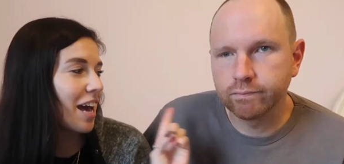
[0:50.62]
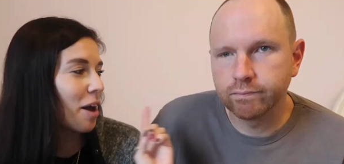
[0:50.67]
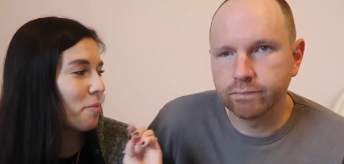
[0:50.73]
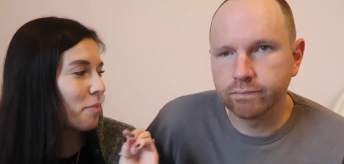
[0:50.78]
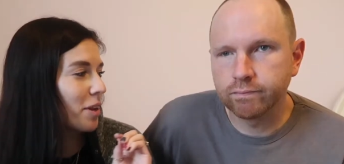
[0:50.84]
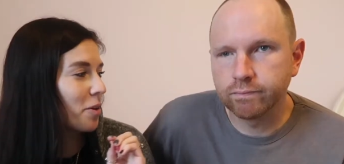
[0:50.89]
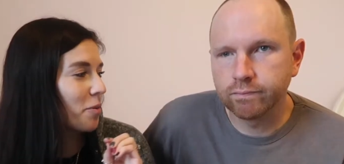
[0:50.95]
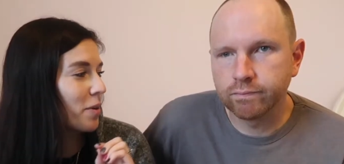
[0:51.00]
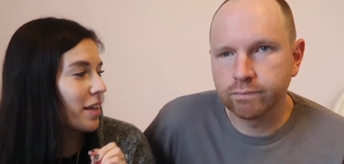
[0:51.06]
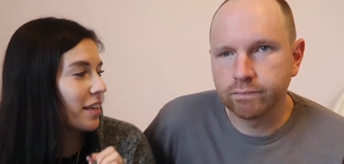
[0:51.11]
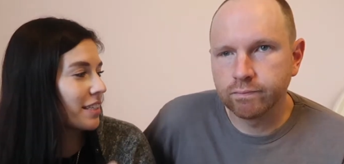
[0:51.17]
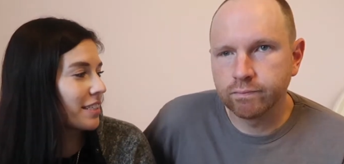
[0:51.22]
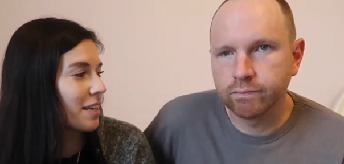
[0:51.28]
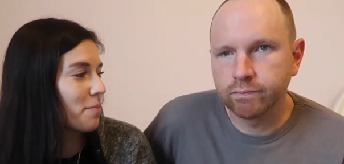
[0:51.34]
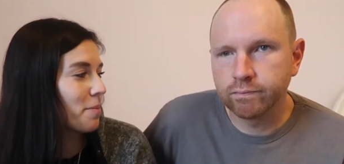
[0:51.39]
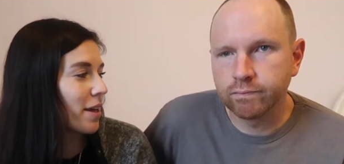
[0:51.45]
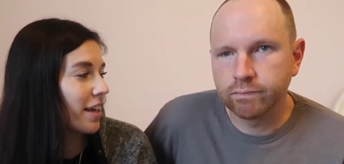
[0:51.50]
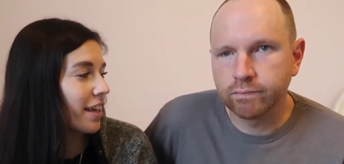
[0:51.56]
Speaker 1: How many weeks
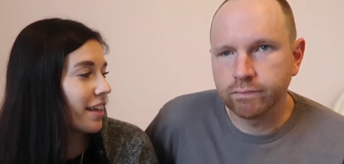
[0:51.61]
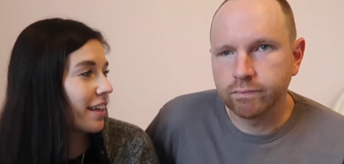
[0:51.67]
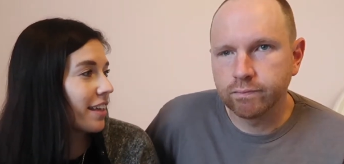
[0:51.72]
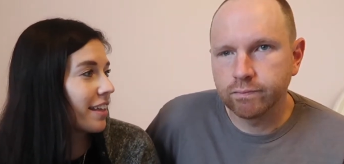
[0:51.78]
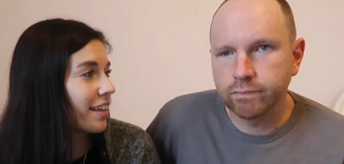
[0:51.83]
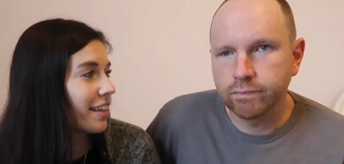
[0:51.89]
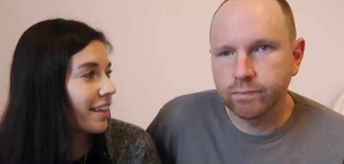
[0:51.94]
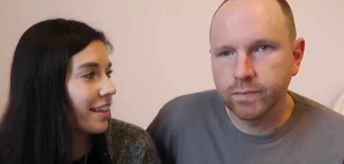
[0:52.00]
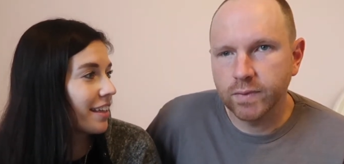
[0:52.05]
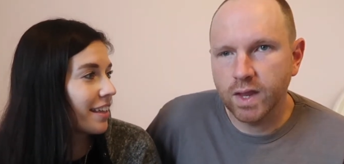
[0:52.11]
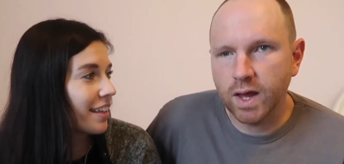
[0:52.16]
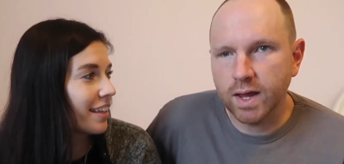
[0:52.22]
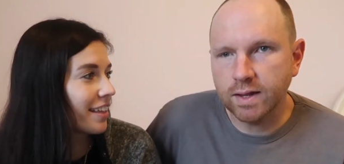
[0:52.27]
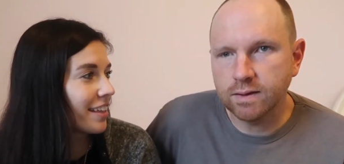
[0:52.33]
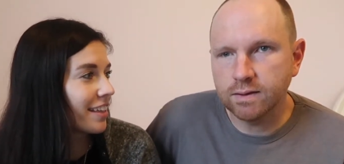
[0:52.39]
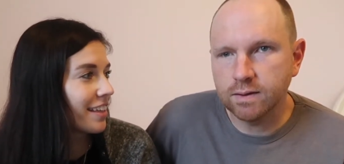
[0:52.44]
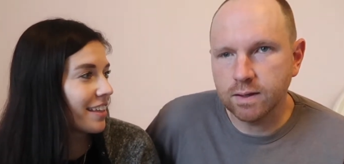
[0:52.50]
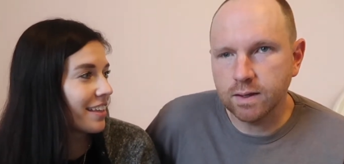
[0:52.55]
am I?
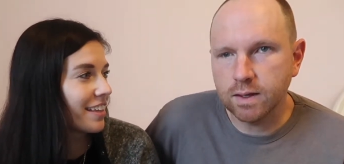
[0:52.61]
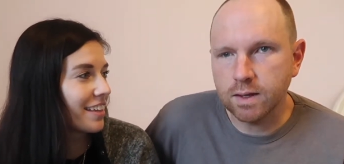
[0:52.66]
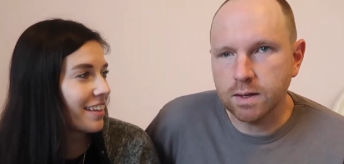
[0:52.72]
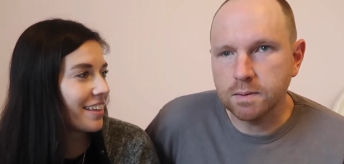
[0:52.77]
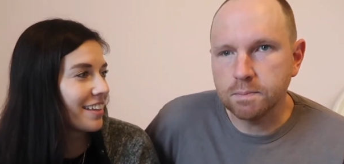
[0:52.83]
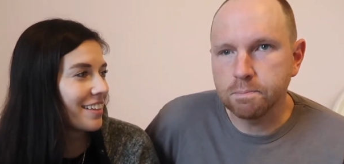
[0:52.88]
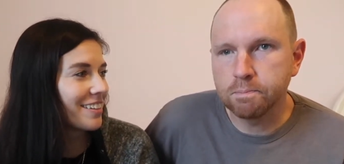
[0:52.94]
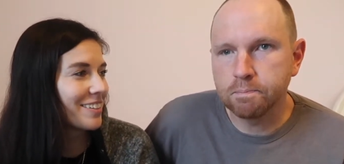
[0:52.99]
Speaker 2: 19.